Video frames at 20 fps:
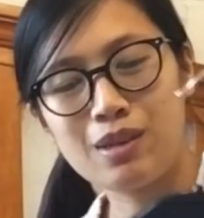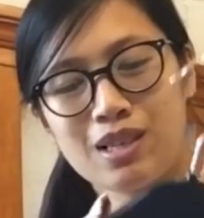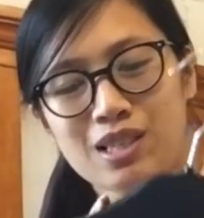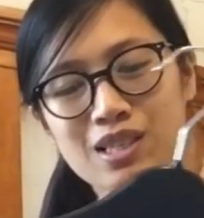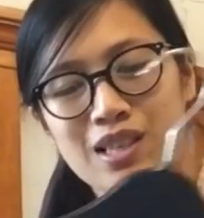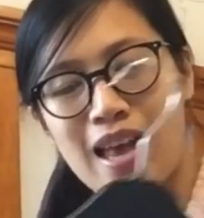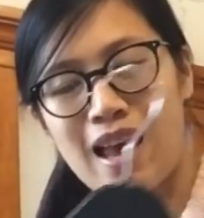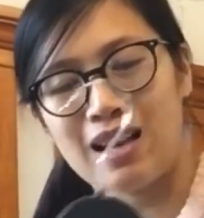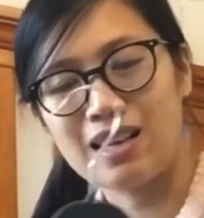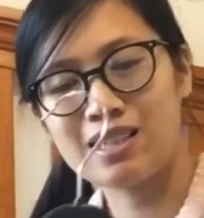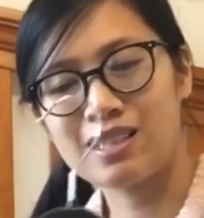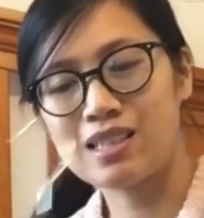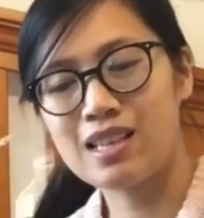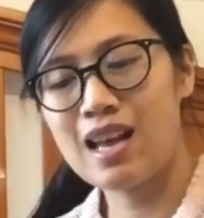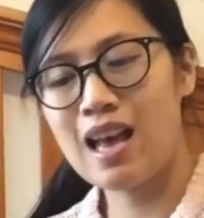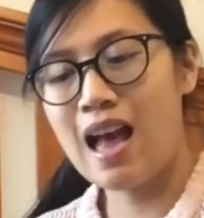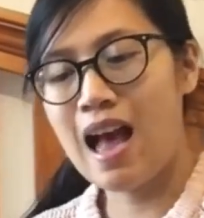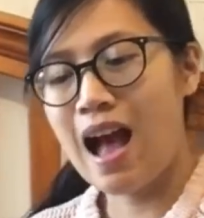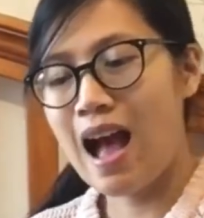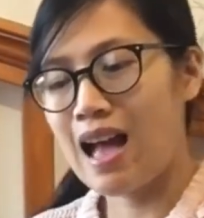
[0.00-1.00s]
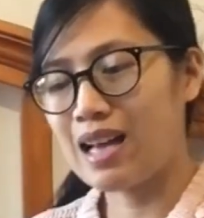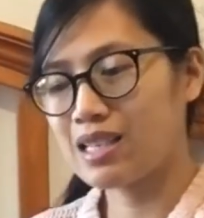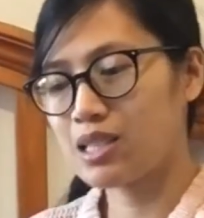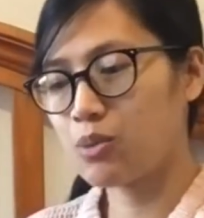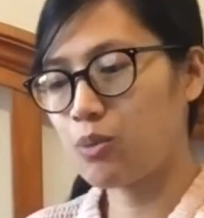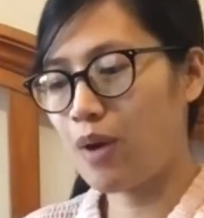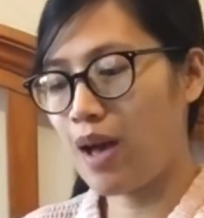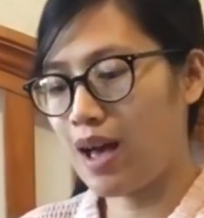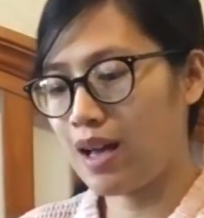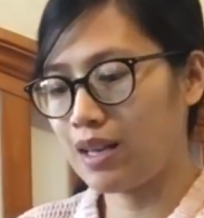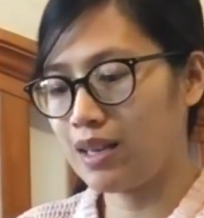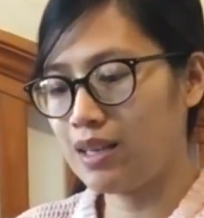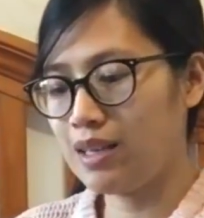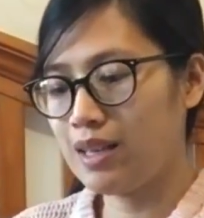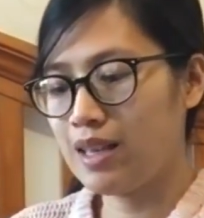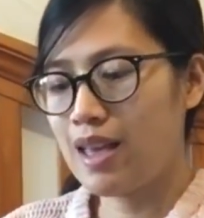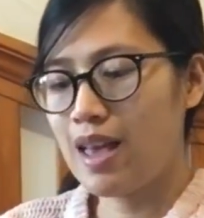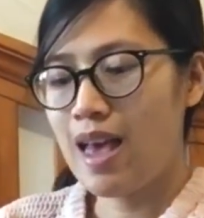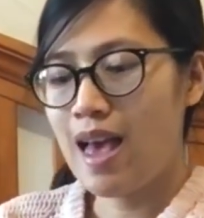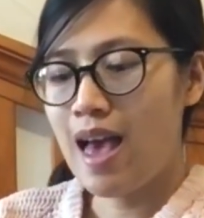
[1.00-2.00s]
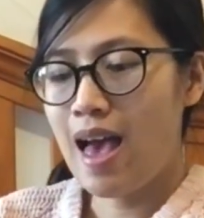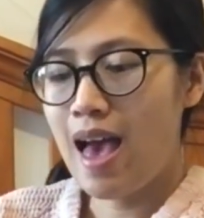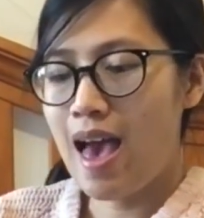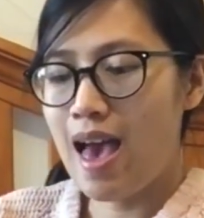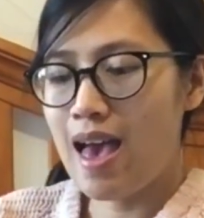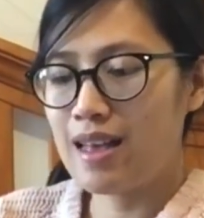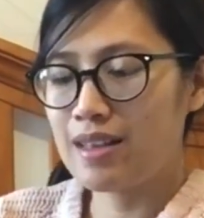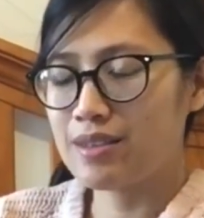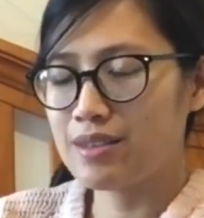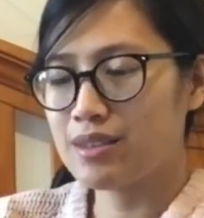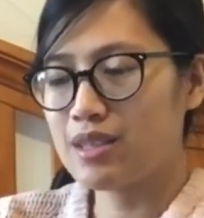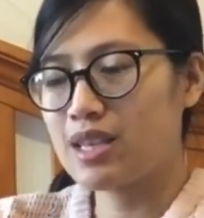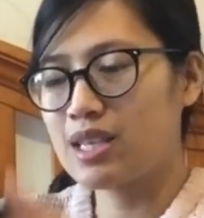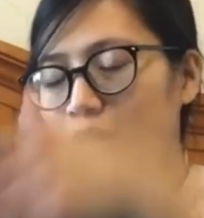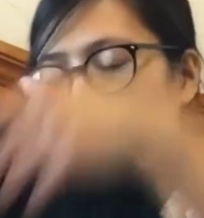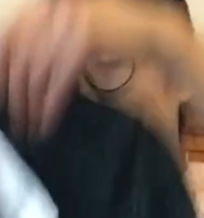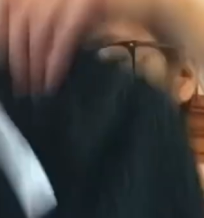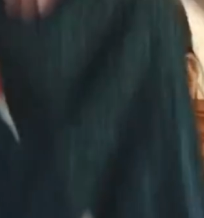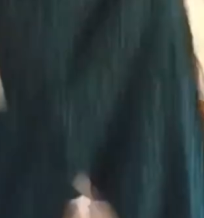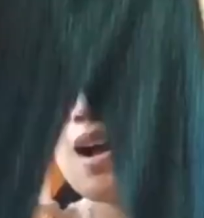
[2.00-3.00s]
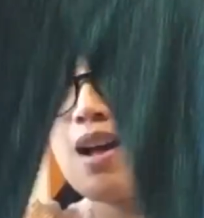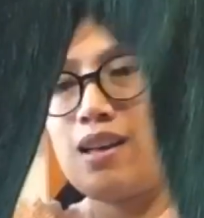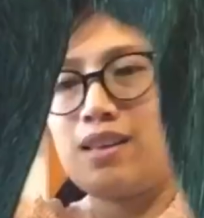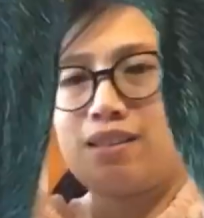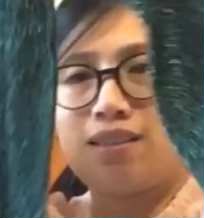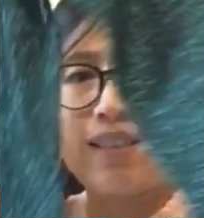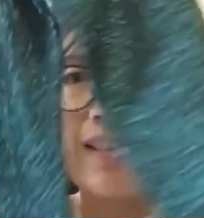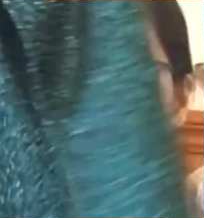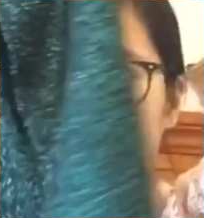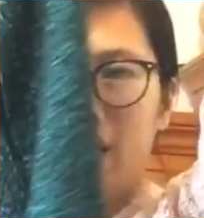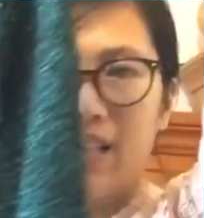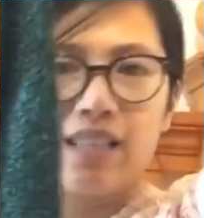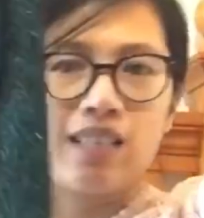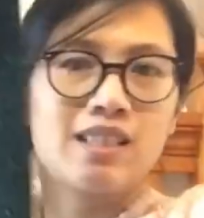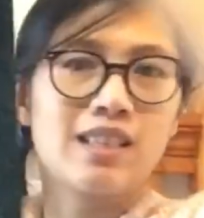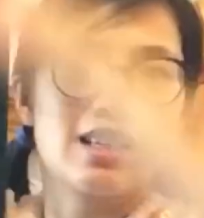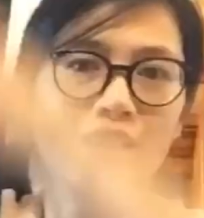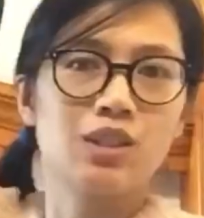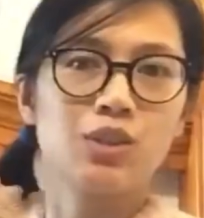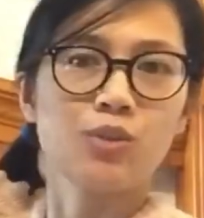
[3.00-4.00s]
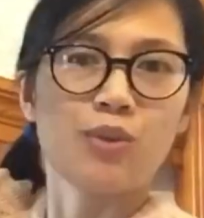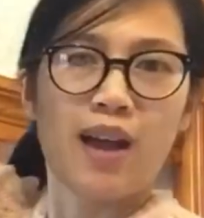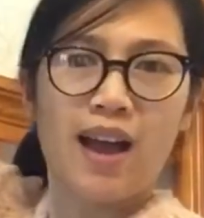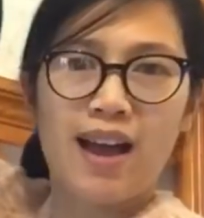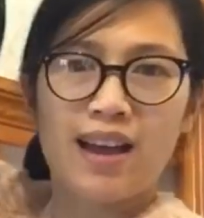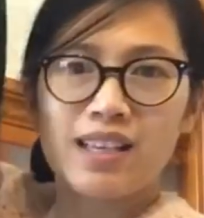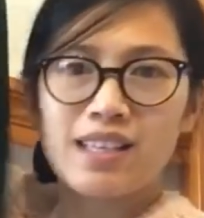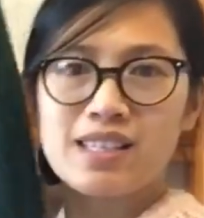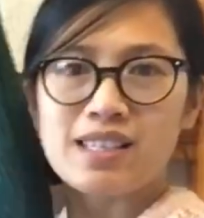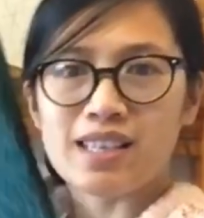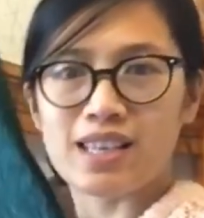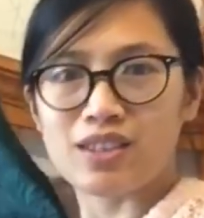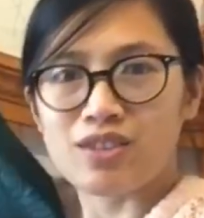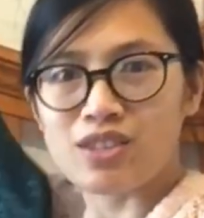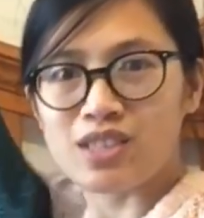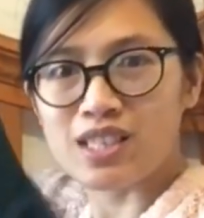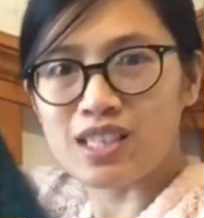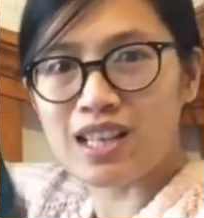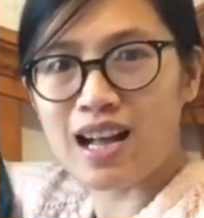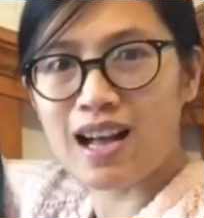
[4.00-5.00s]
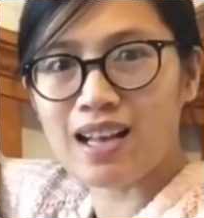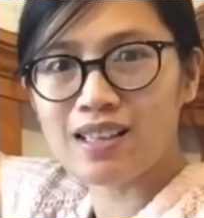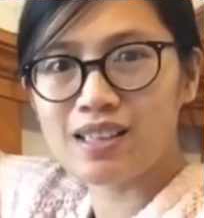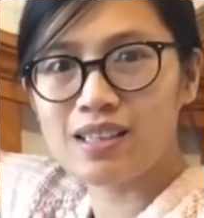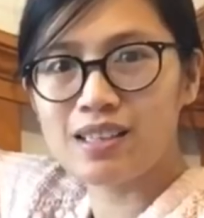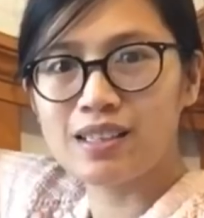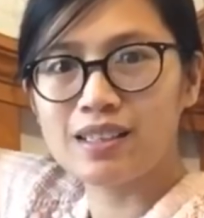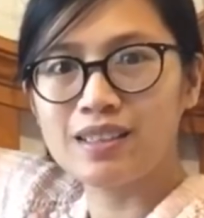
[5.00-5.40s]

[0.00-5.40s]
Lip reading: their sales as well. And this one is a dress. Can you see that?